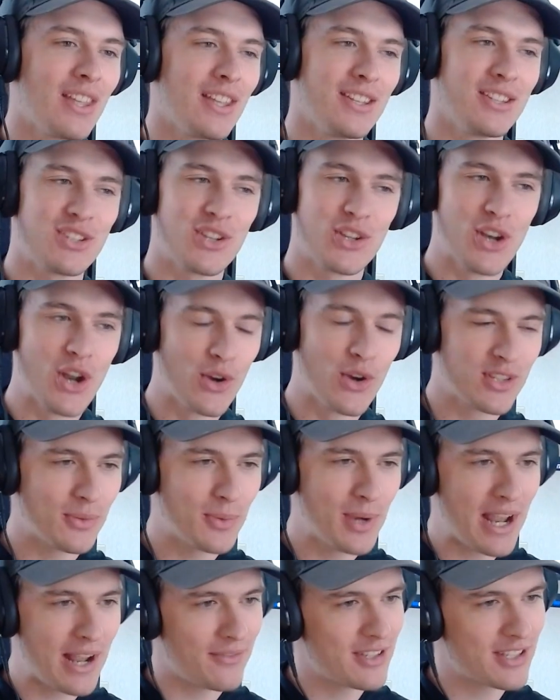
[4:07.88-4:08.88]
she knows that
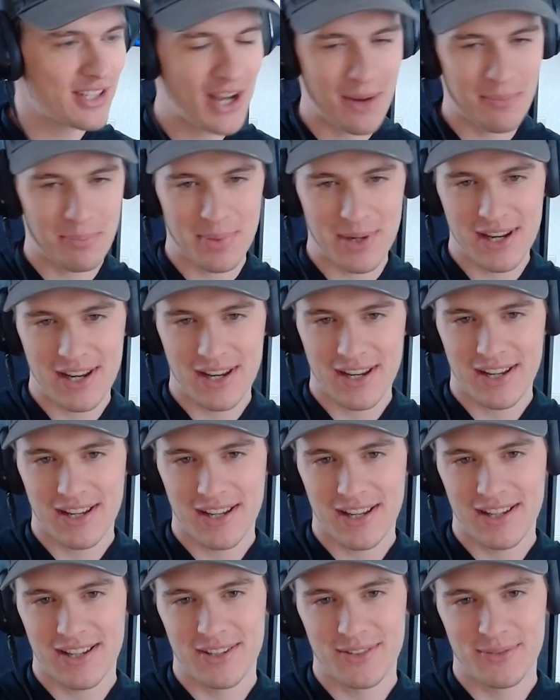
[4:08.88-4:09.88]
we have this company,
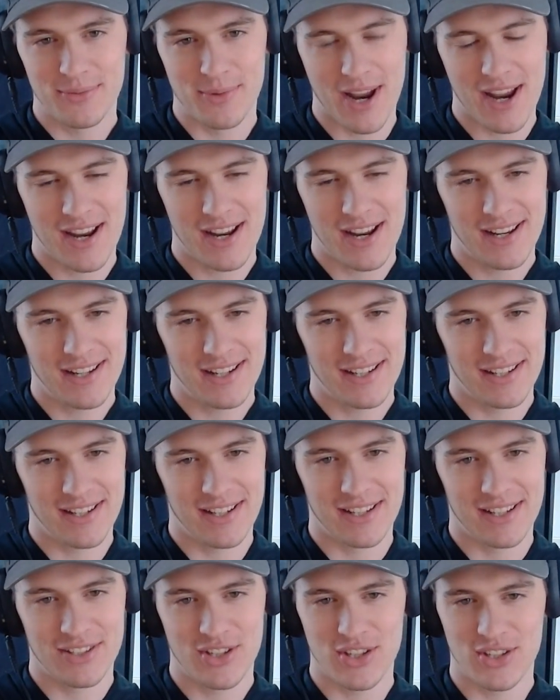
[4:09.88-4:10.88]
right?
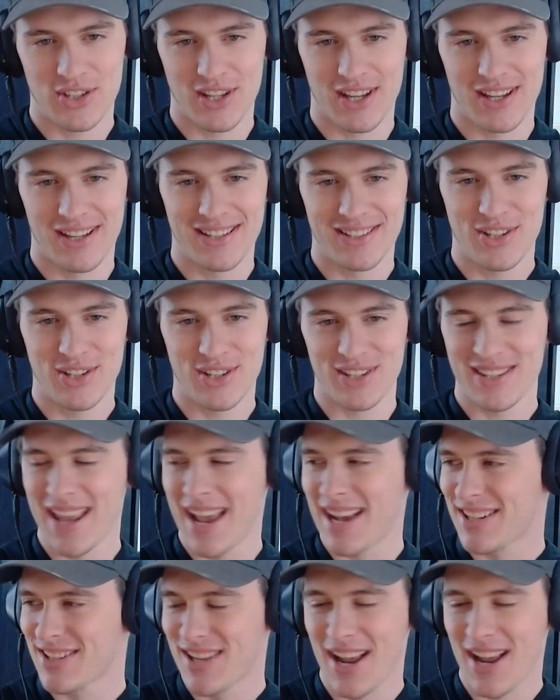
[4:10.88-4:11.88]
She's a
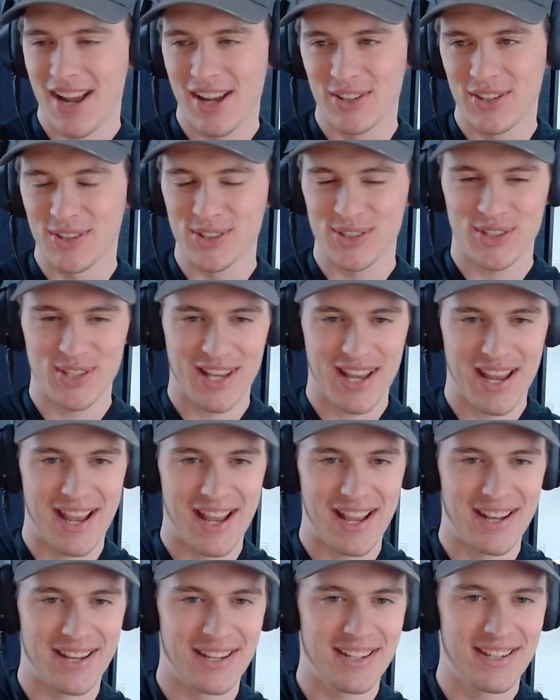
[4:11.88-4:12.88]
textiles
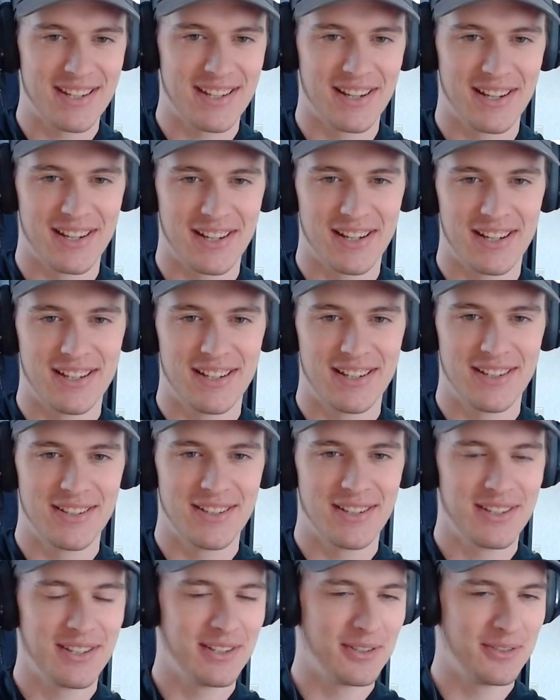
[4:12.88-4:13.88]
and
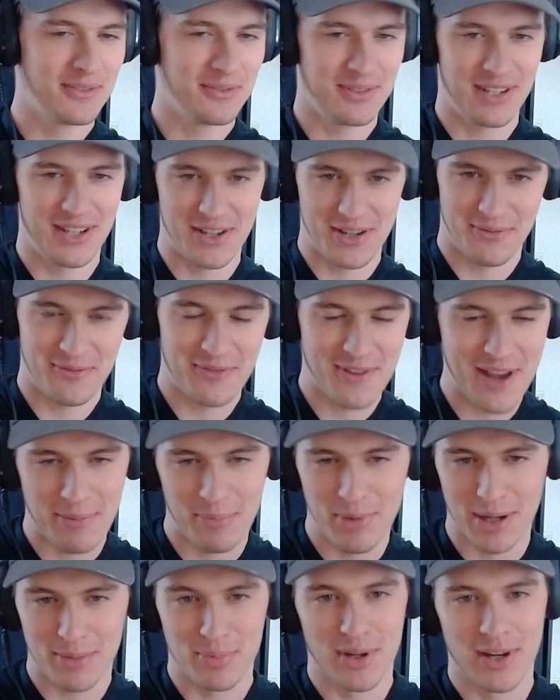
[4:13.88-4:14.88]

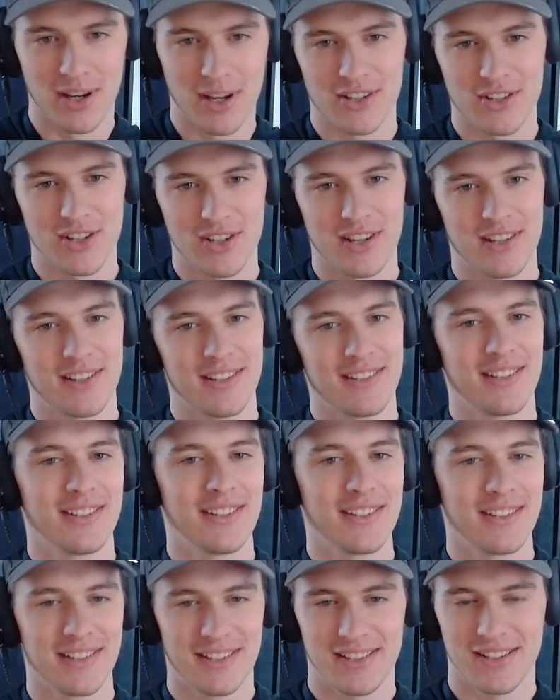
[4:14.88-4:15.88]
fabric production
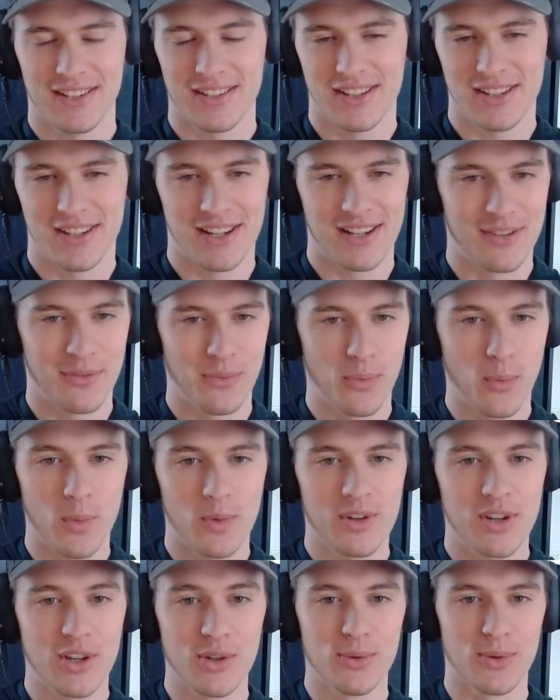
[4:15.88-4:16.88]

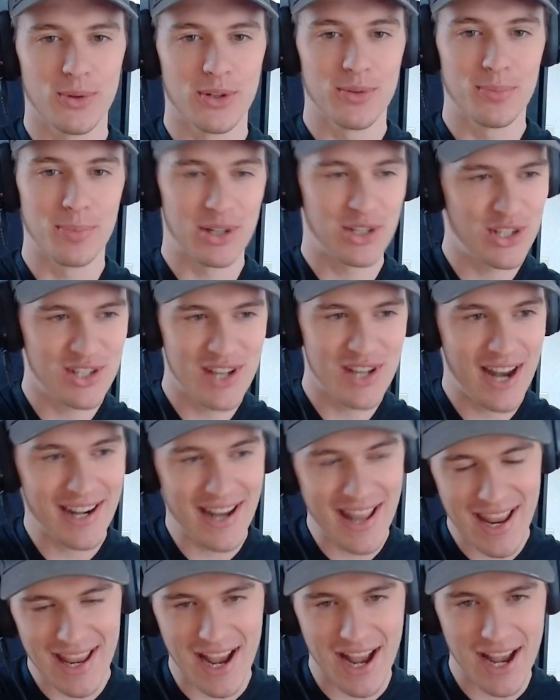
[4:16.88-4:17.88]
guru, but she's not
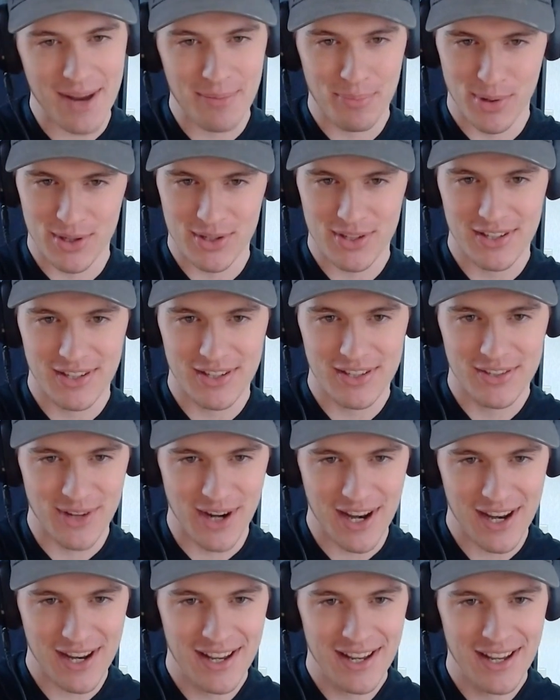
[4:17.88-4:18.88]
an AI person,
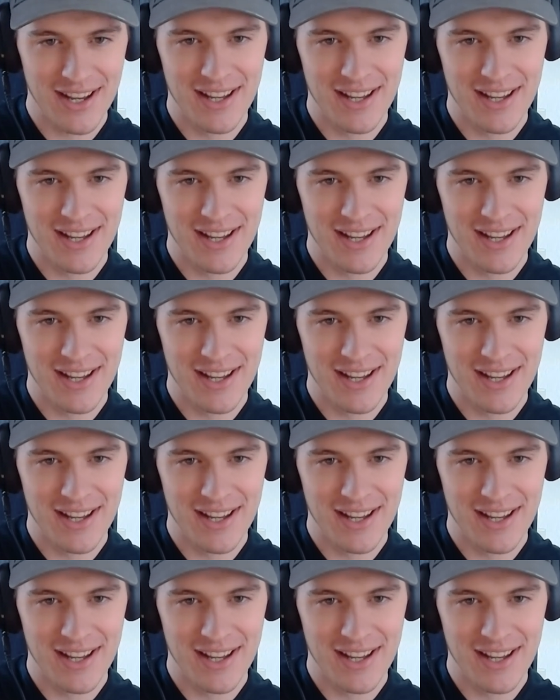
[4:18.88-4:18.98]
right?